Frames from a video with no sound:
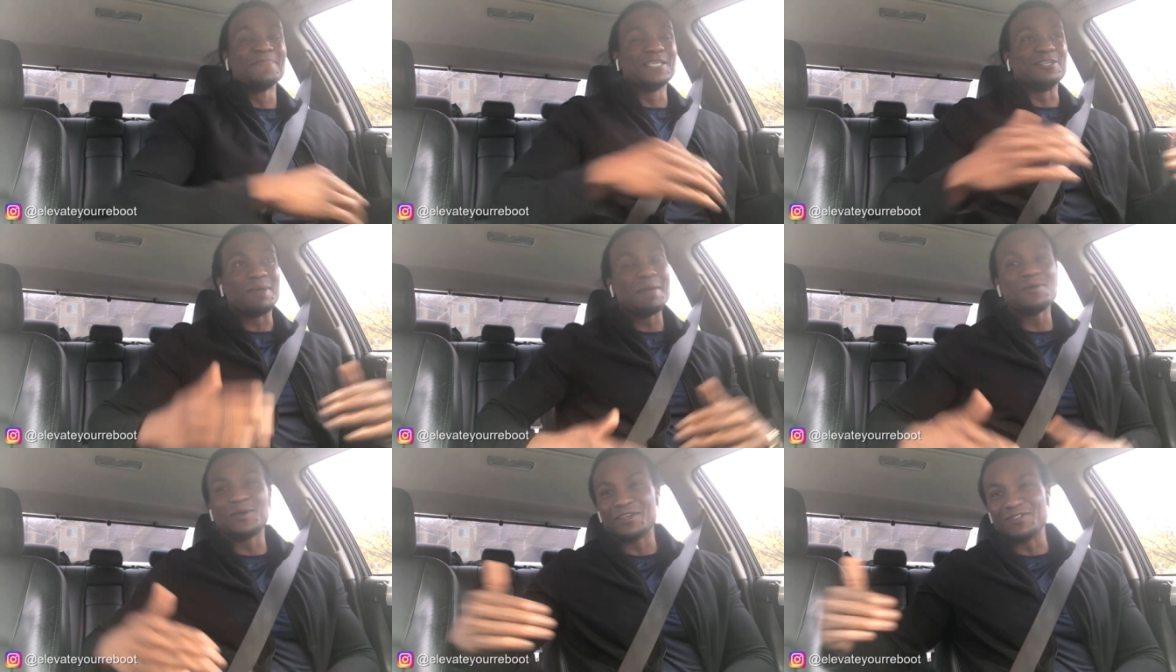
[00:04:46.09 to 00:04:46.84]
So
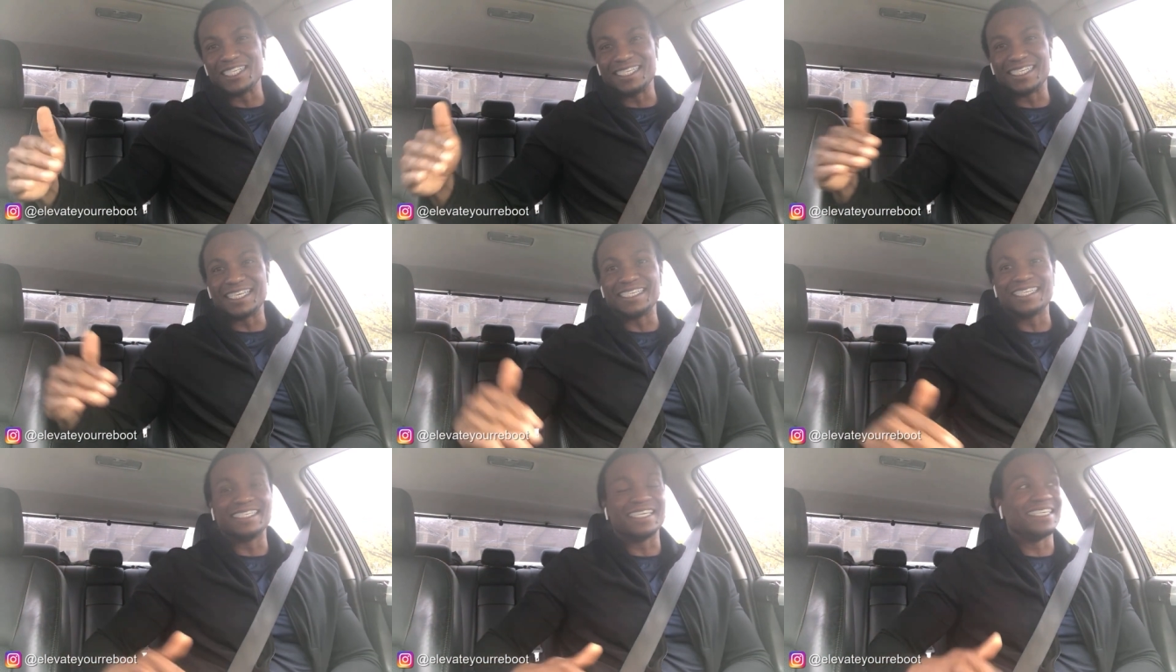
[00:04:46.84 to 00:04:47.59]
maybe one of the
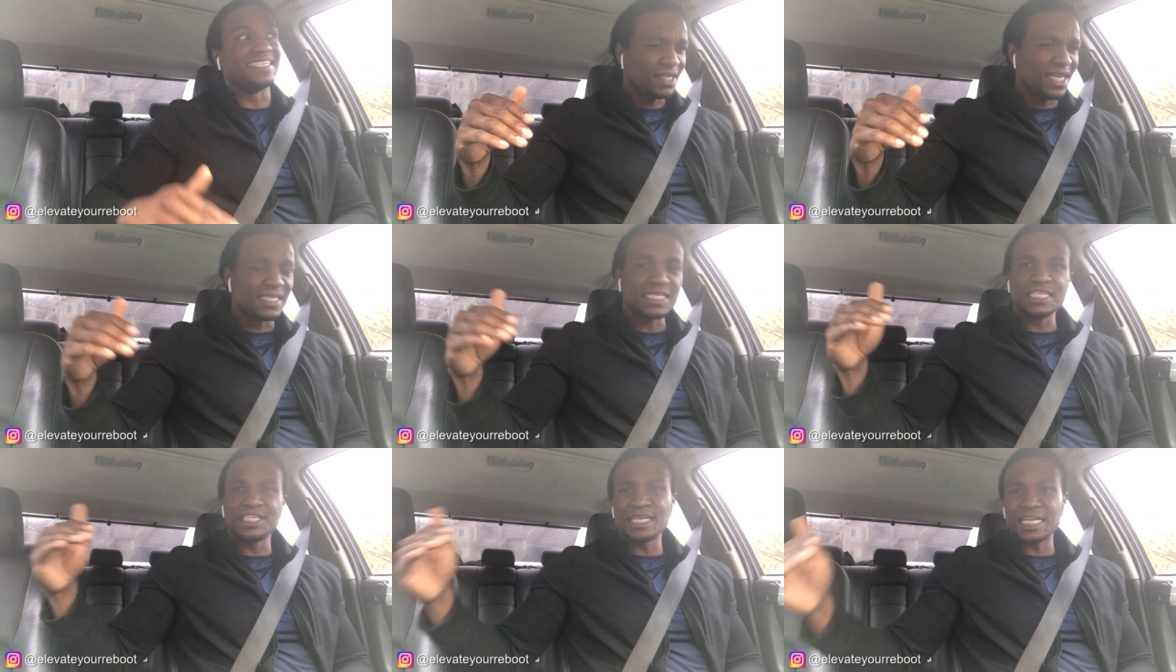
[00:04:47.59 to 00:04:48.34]
decisions is a
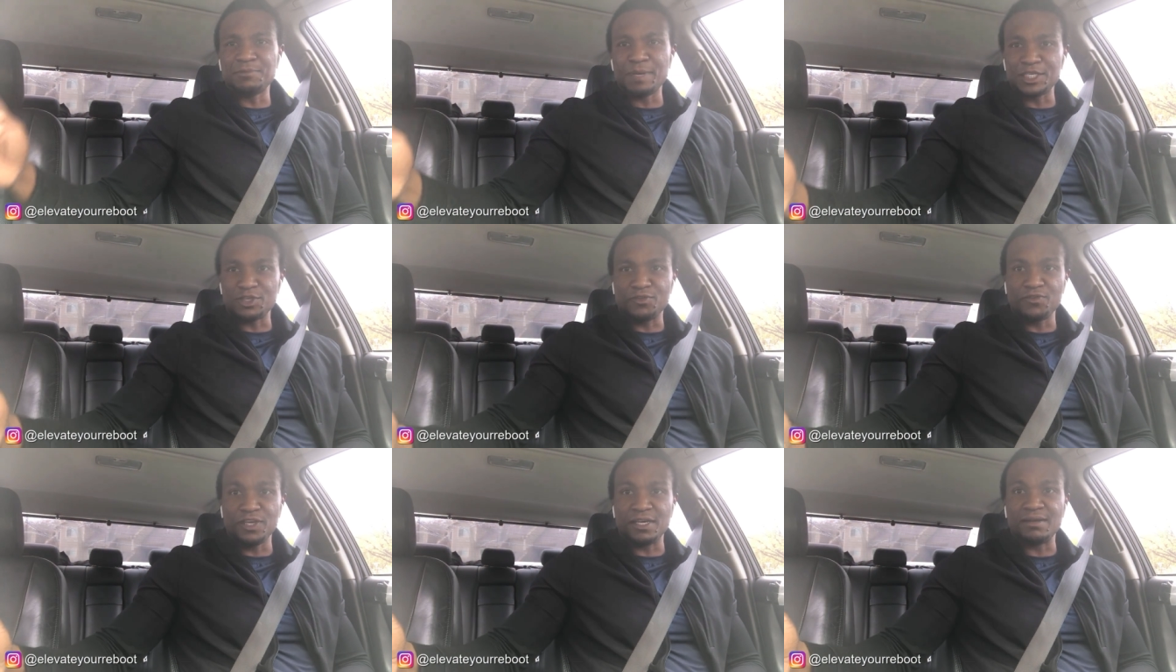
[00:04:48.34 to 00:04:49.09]
decision that's based on
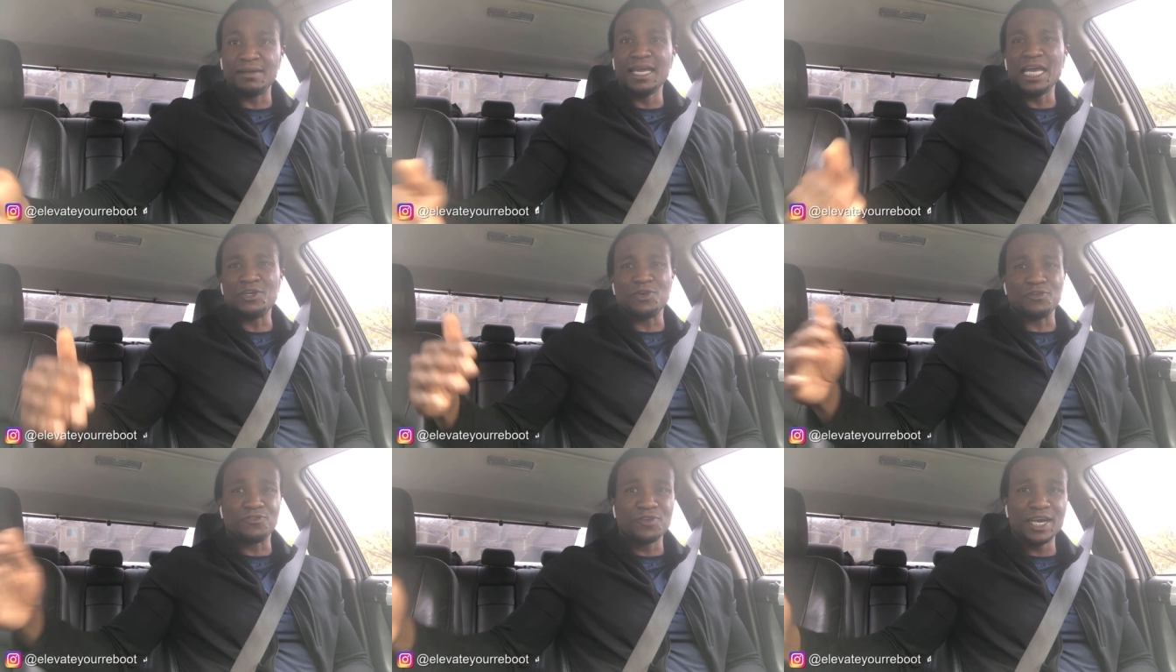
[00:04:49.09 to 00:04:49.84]
fear, and
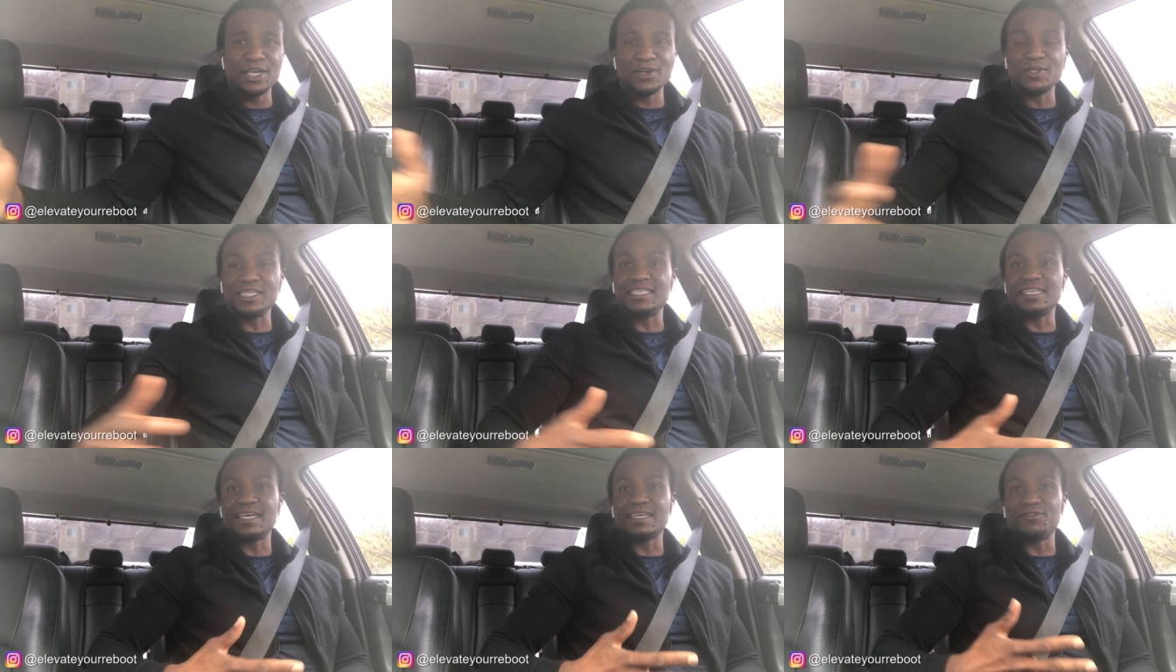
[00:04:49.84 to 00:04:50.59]
you're afraid all these
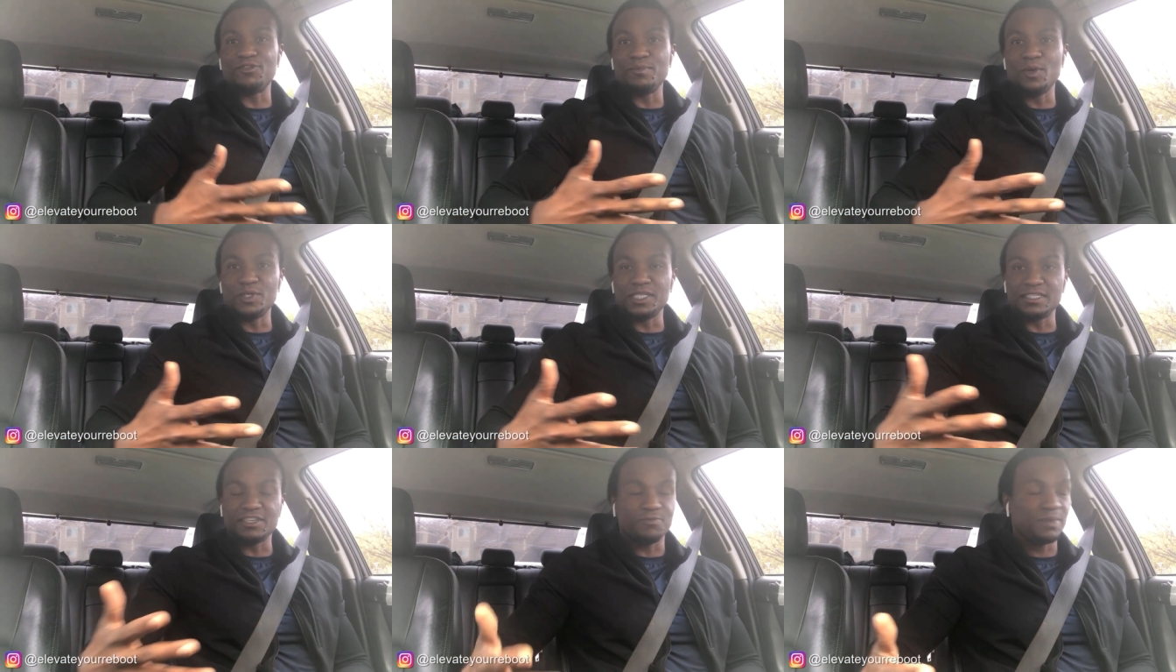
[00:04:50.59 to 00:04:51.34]
negative
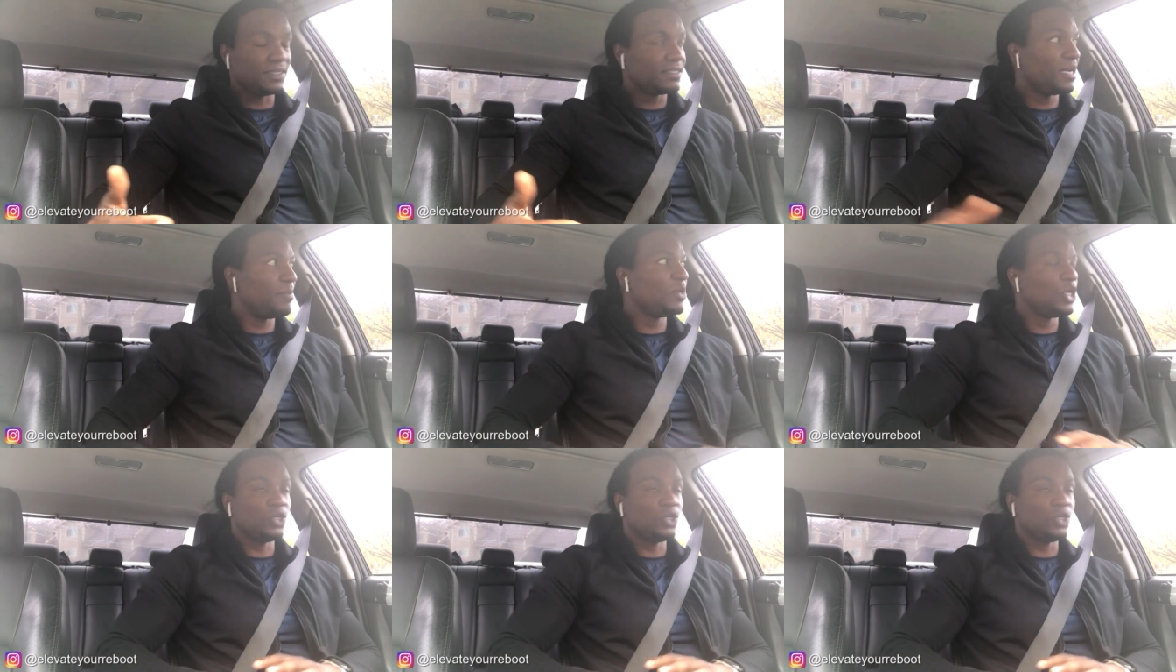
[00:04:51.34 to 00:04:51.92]
emotions have built up.